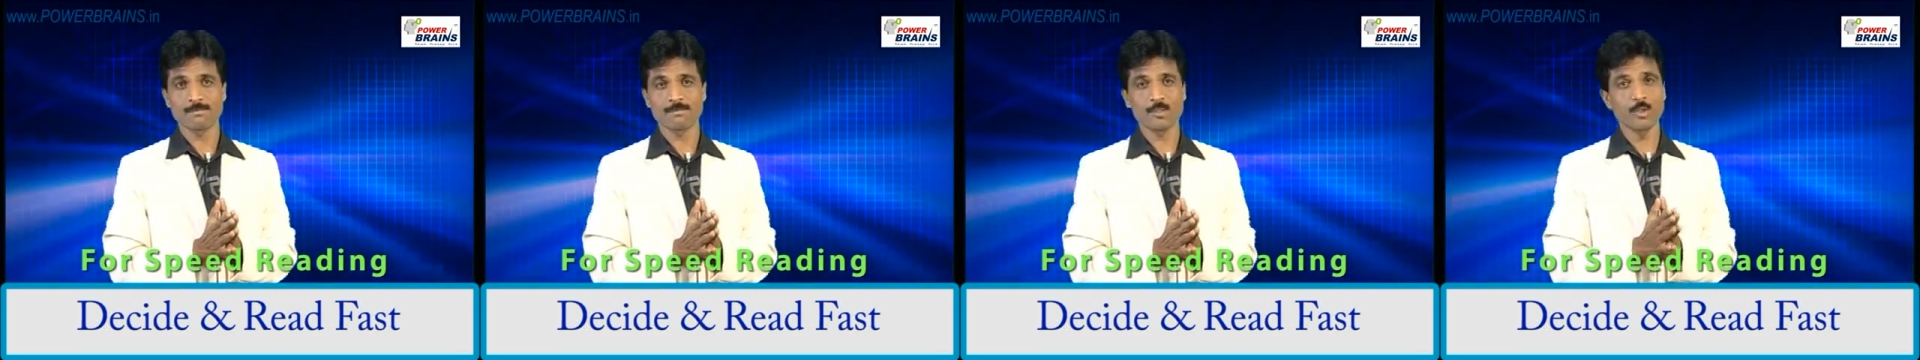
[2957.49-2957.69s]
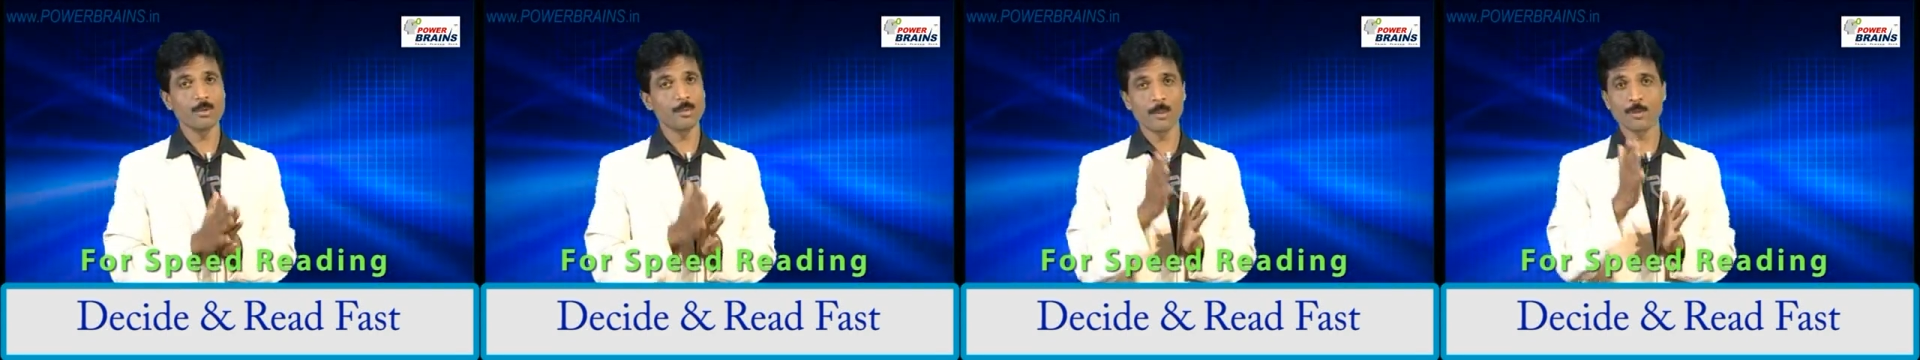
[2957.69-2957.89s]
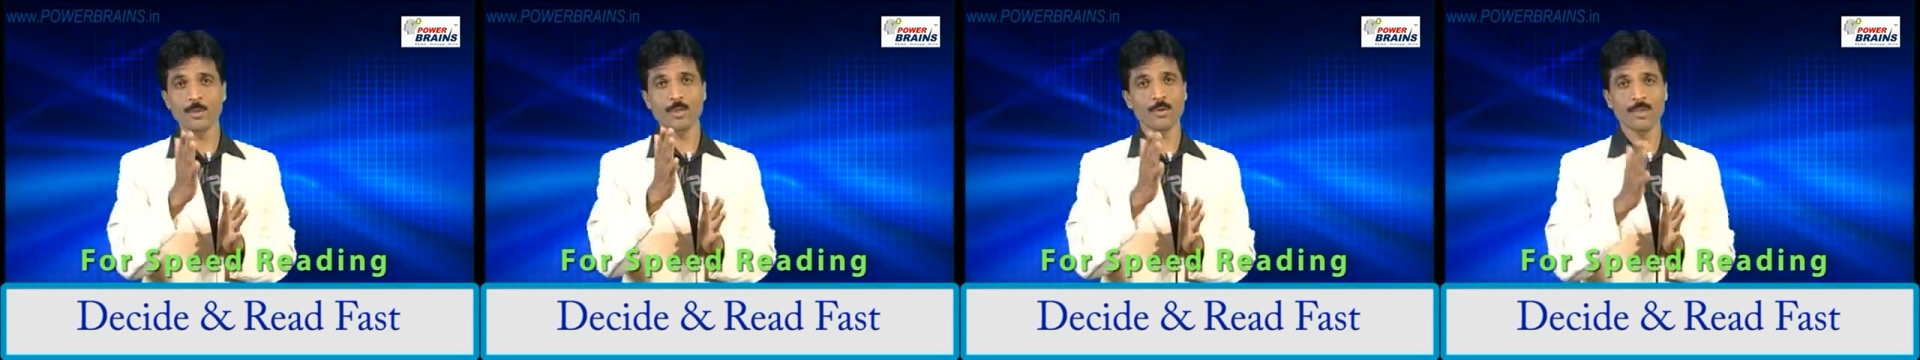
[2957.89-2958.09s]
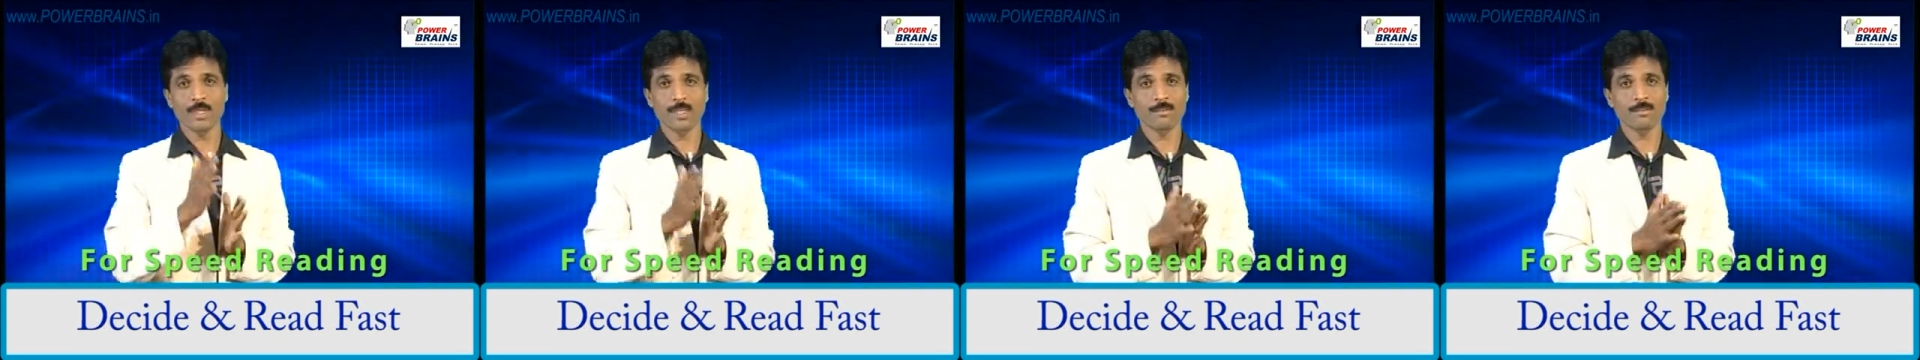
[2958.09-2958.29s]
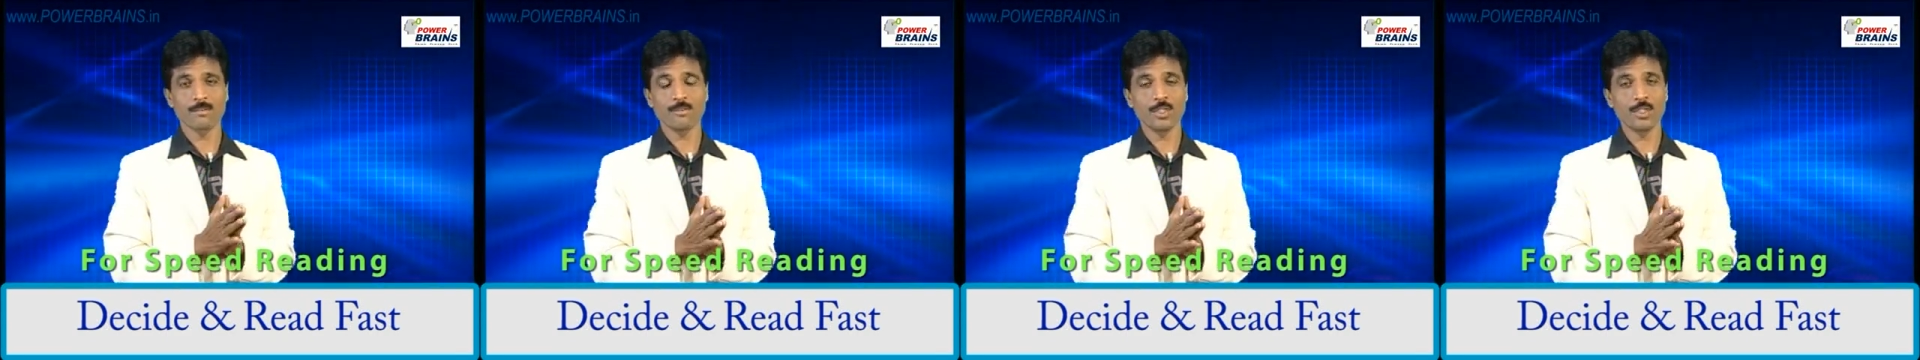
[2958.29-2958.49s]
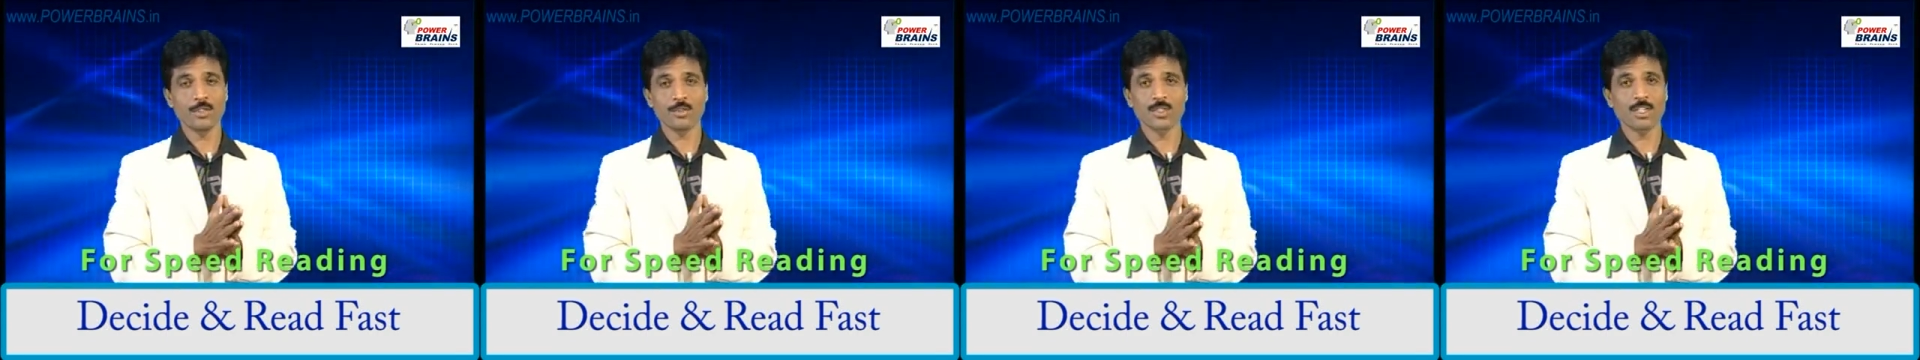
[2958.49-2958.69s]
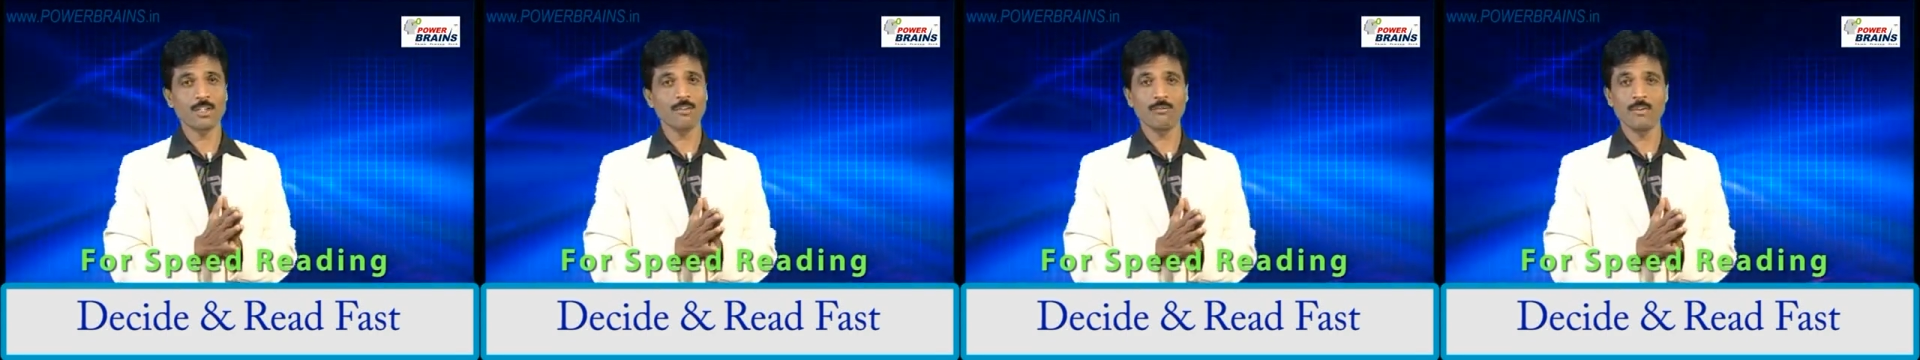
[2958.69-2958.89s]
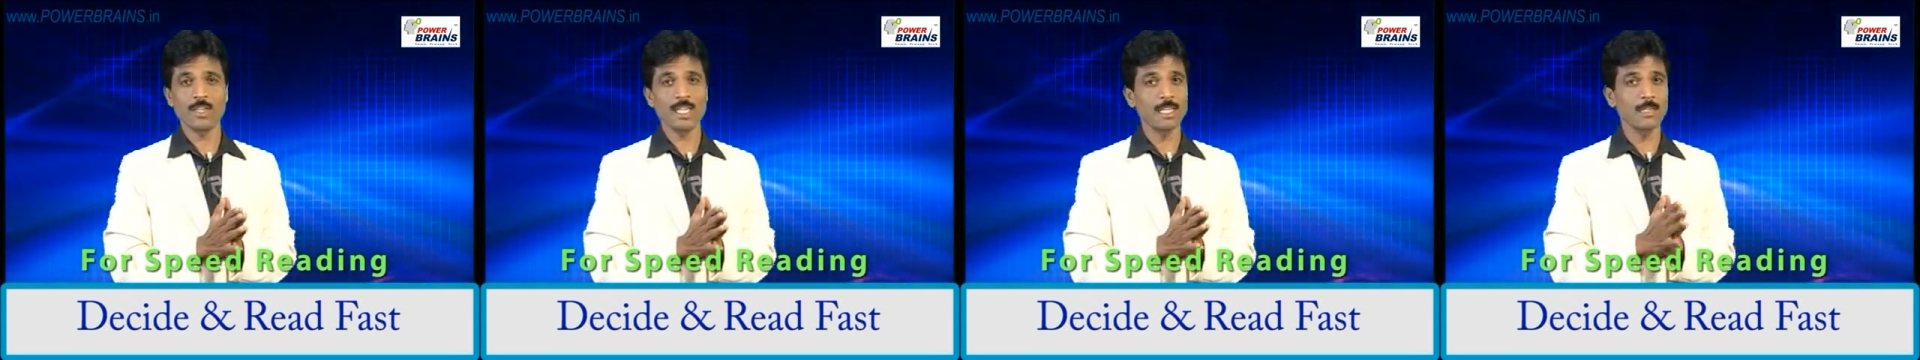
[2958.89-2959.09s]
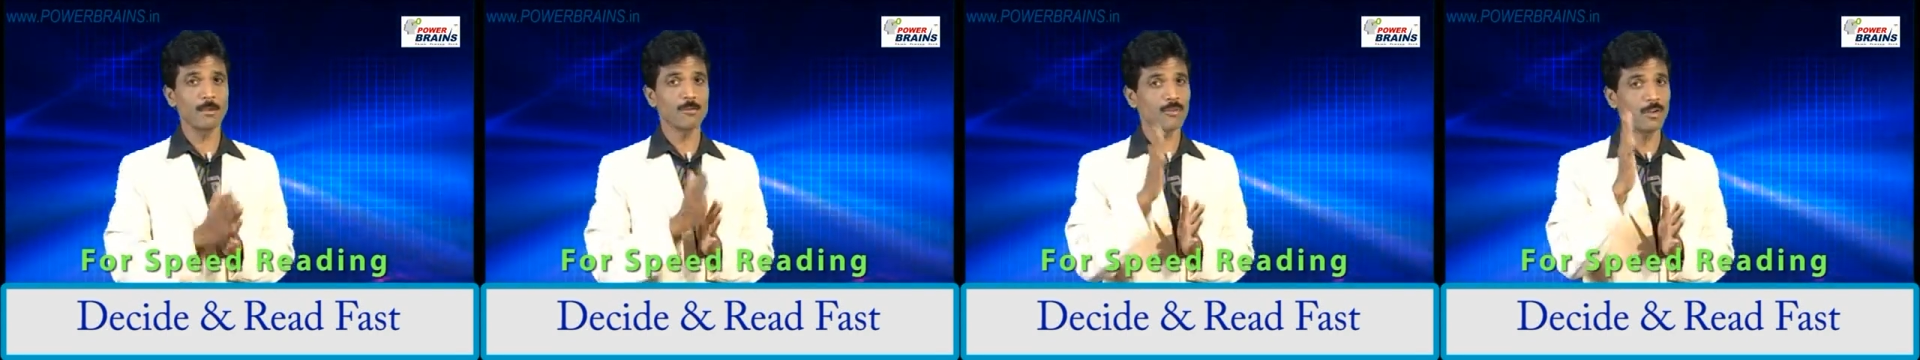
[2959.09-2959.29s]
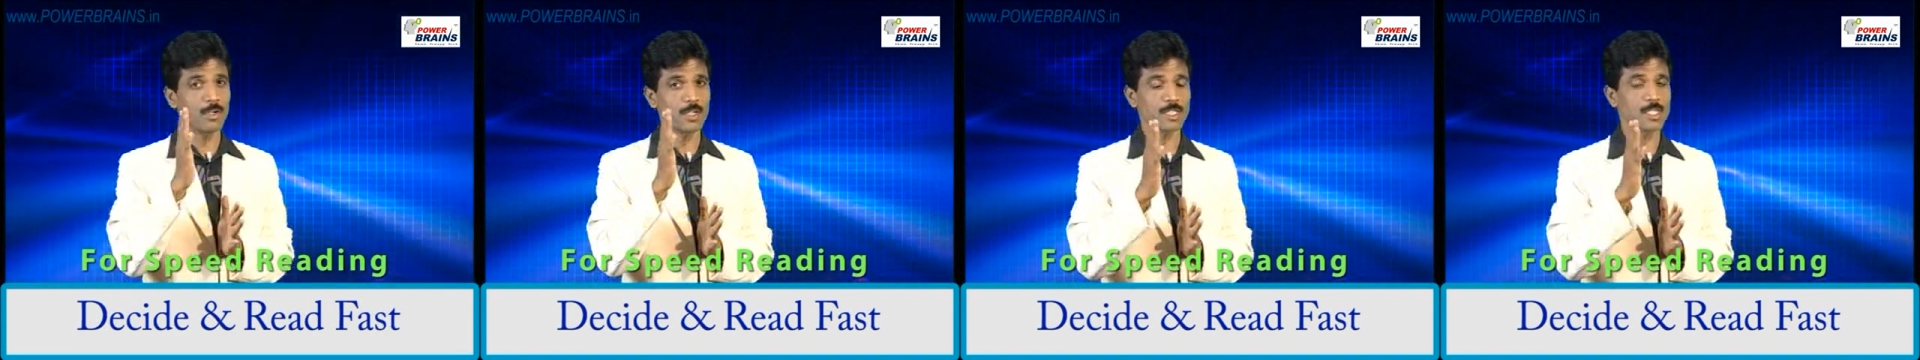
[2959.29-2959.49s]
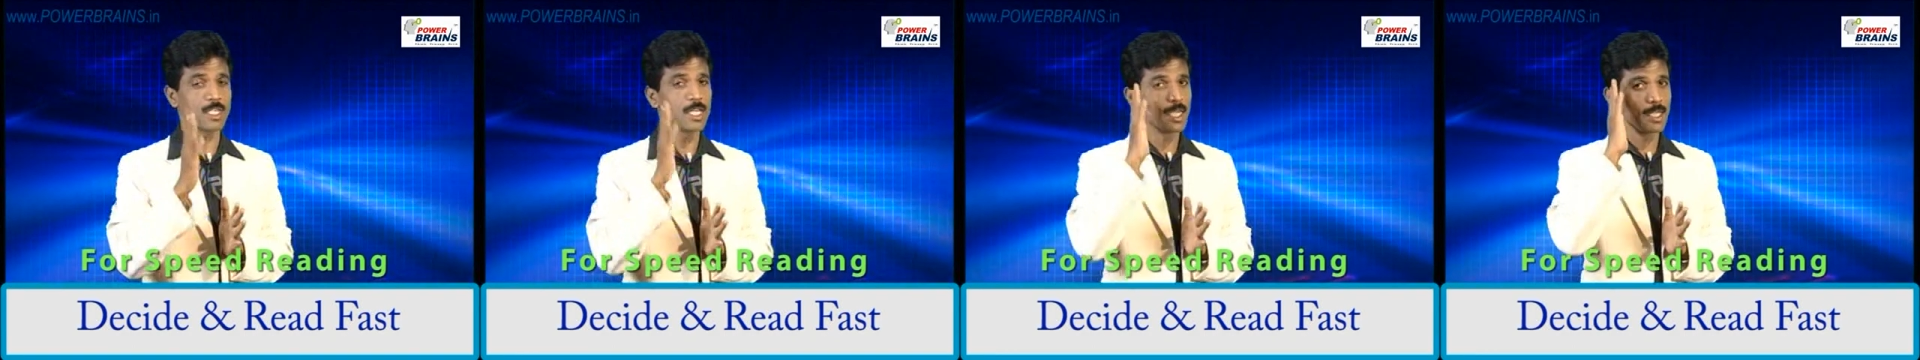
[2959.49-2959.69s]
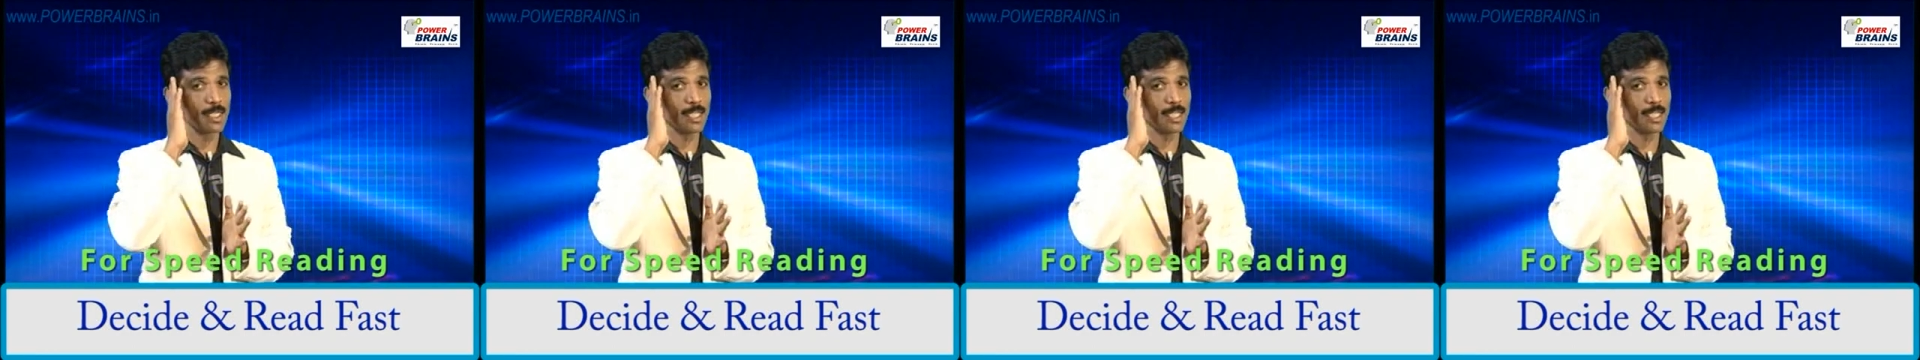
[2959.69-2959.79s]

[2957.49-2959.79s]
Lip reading: You may be knowing, when you drive vehicle fast,